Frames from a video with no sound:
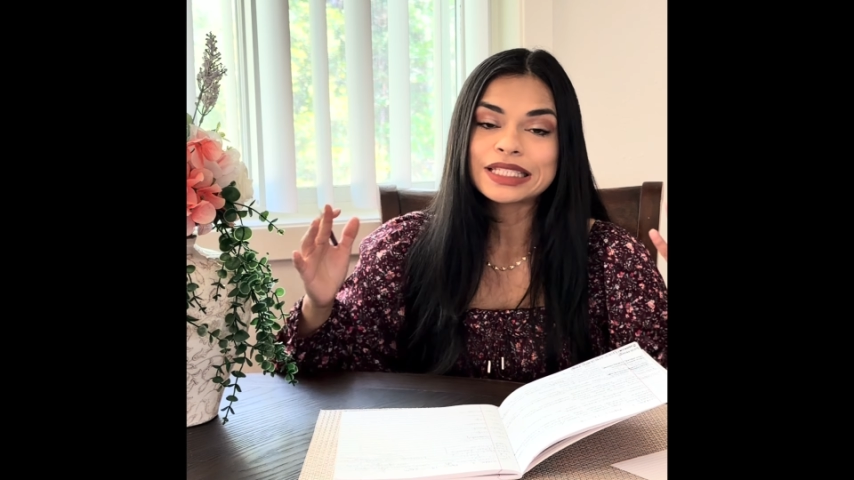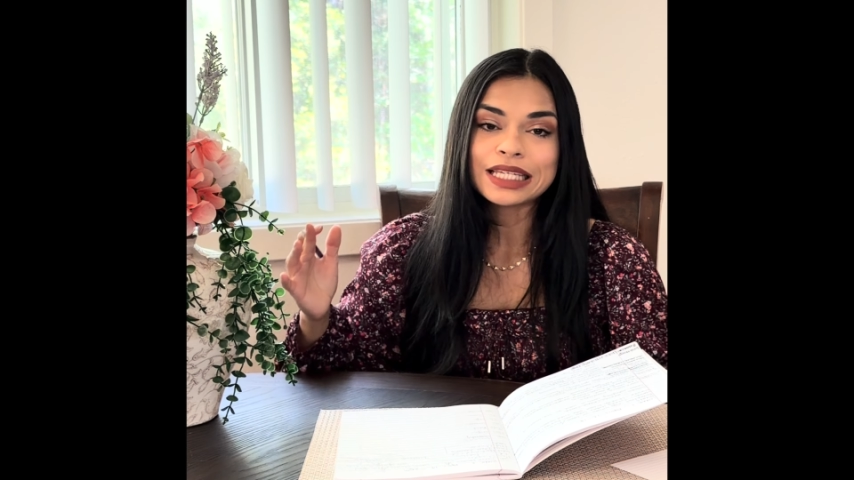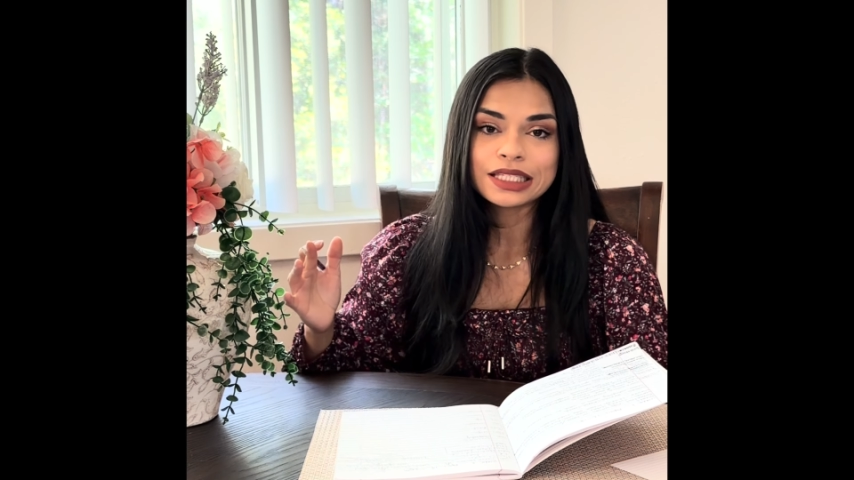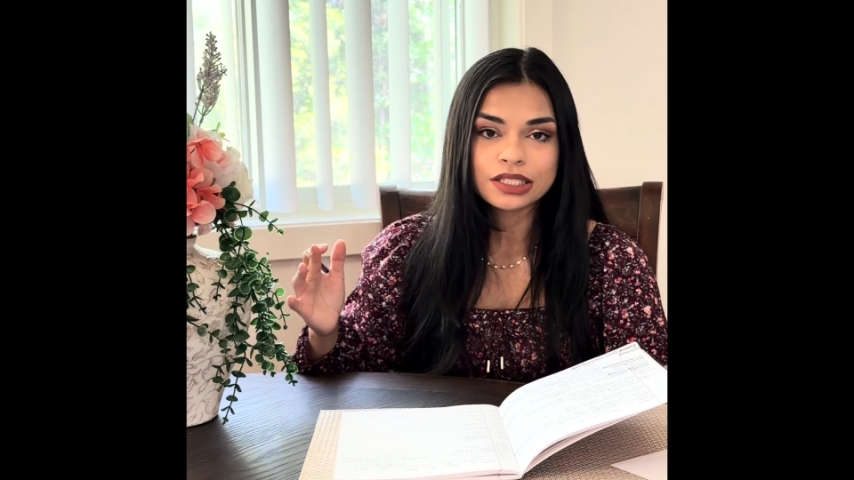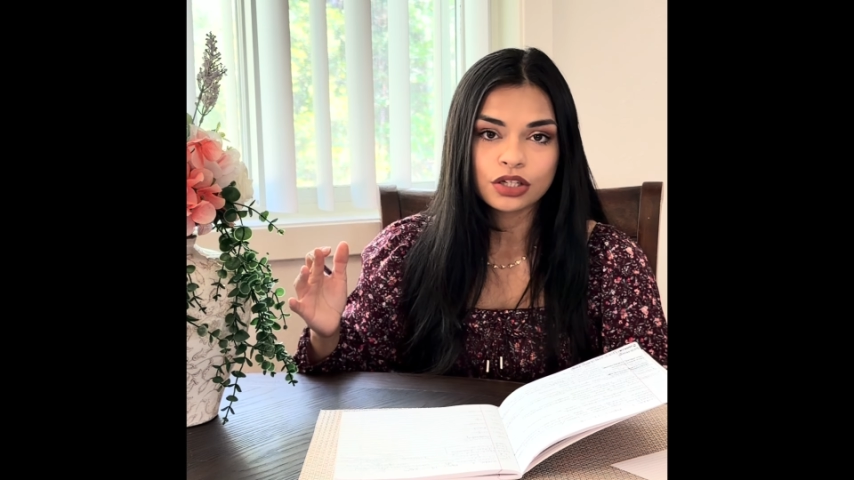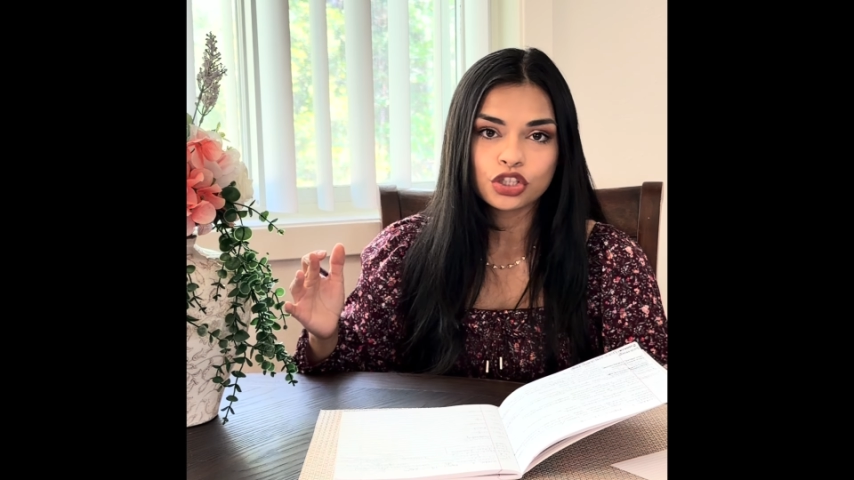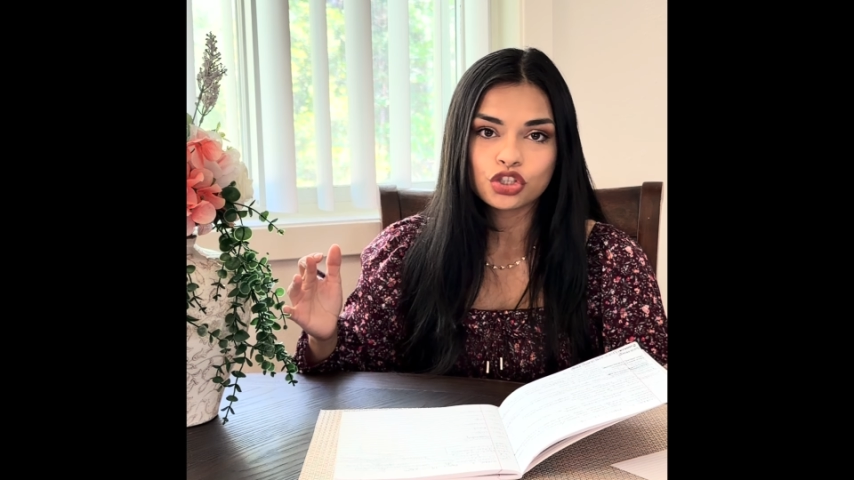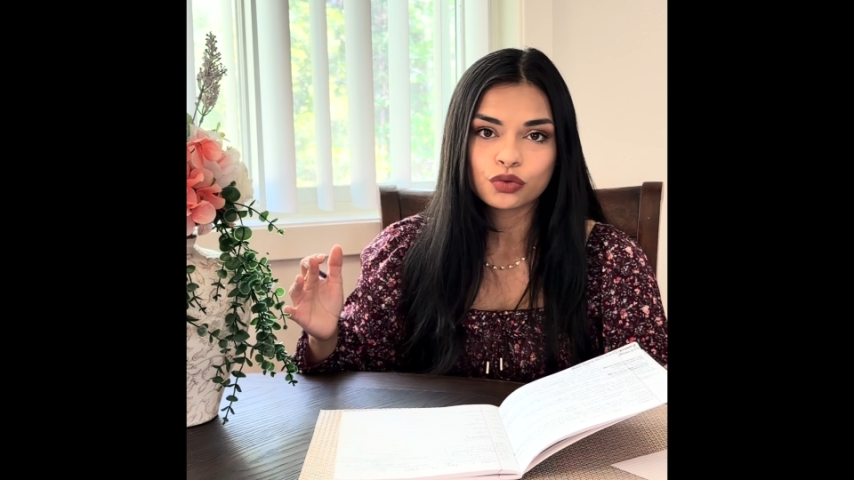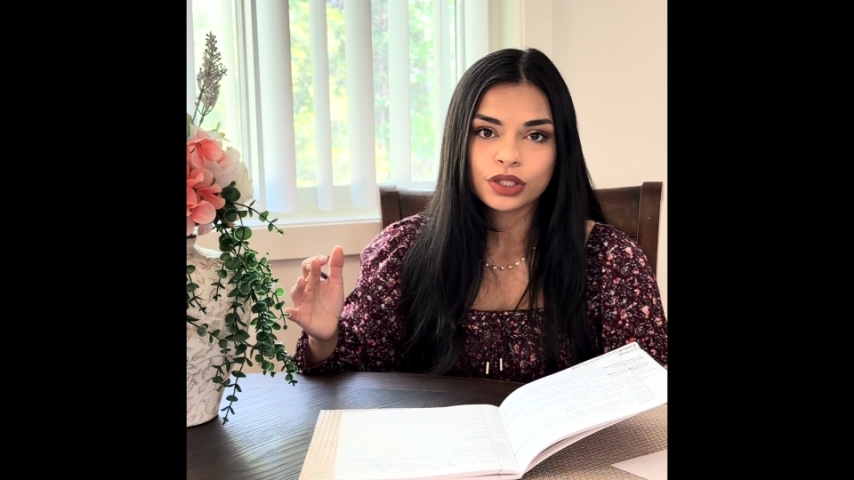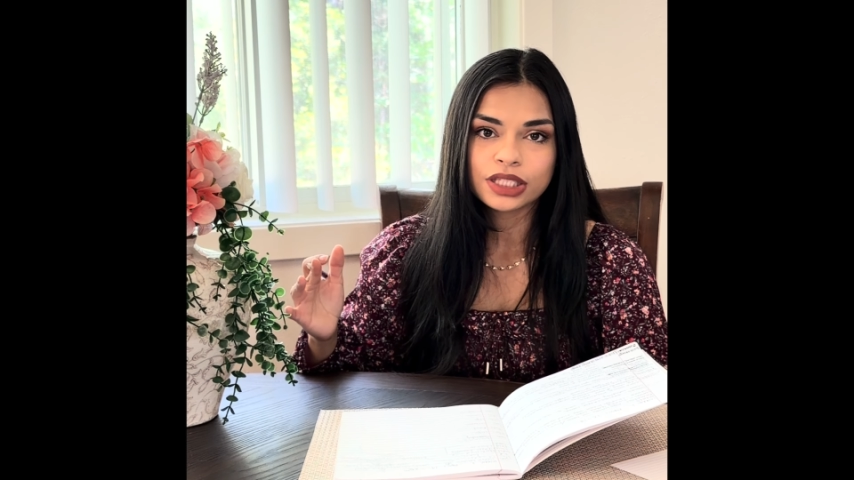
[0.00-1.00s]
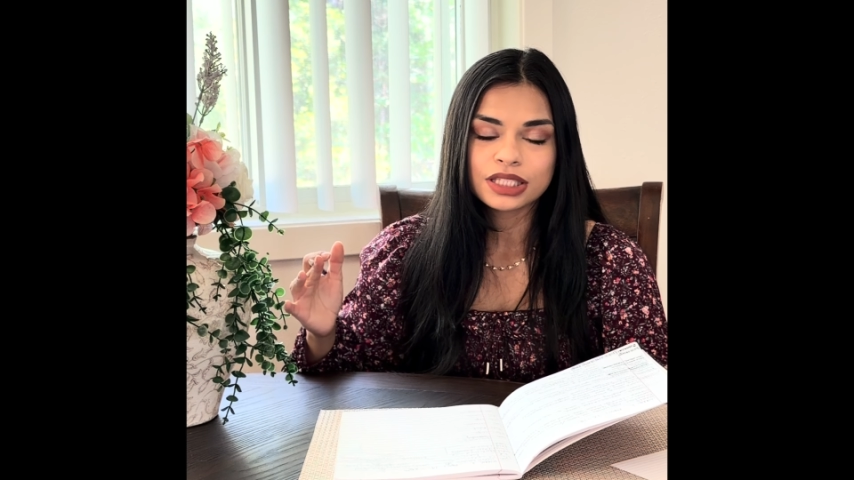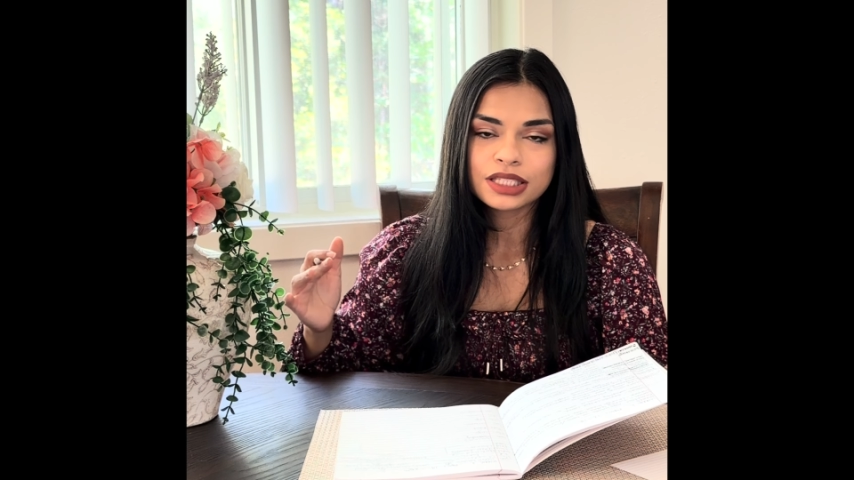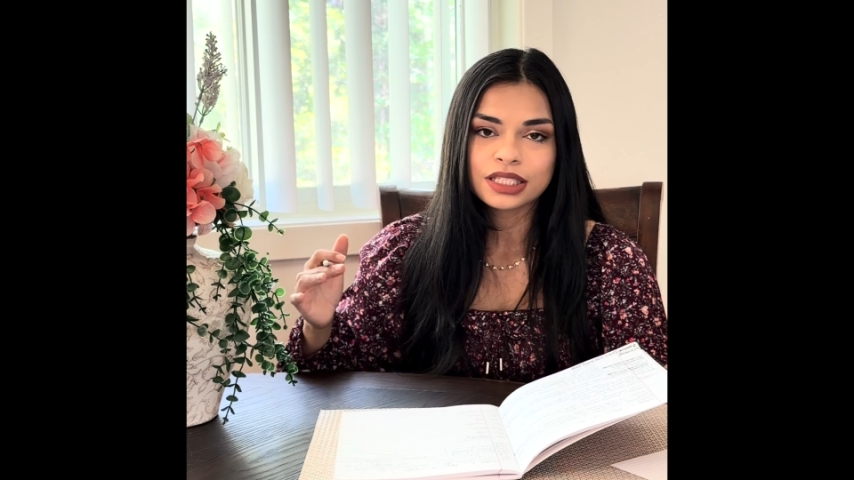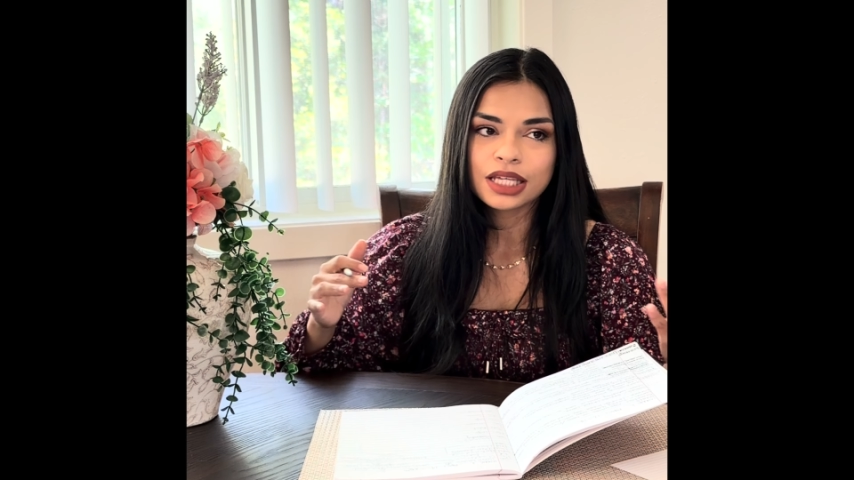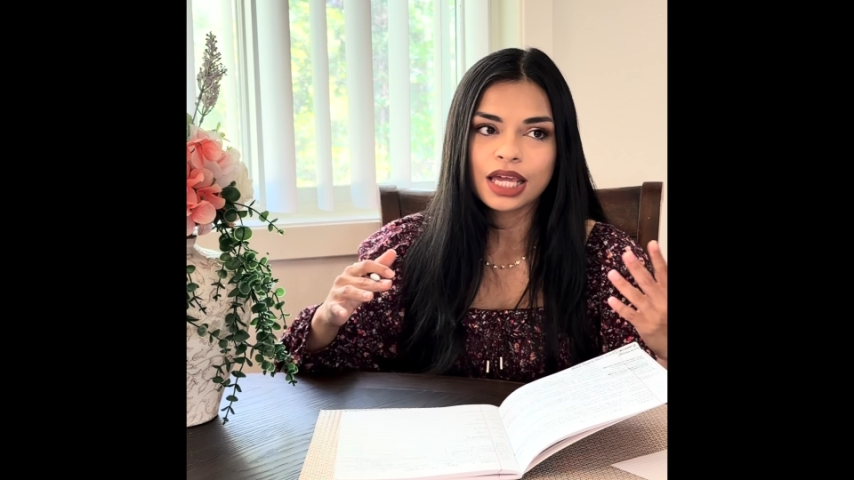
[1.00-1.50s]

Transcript: it's easy on your joints.